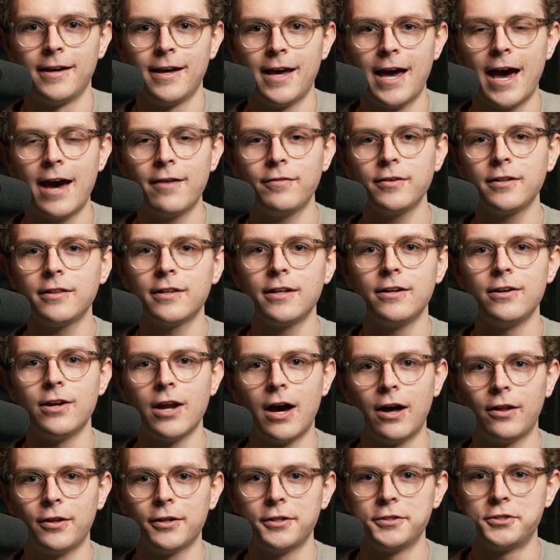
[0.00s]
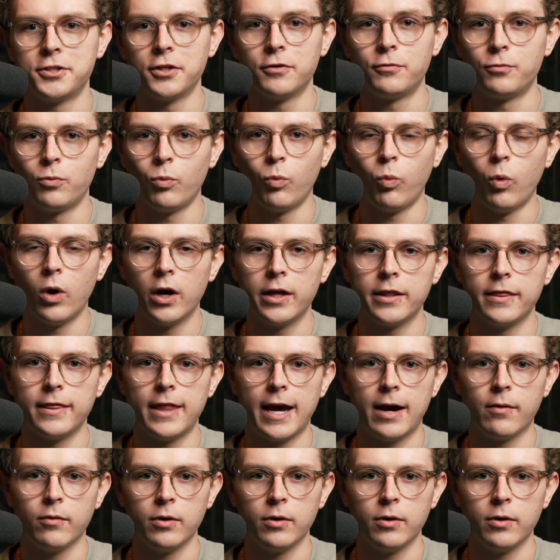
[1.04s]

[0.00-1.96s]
Having the knowledge of what that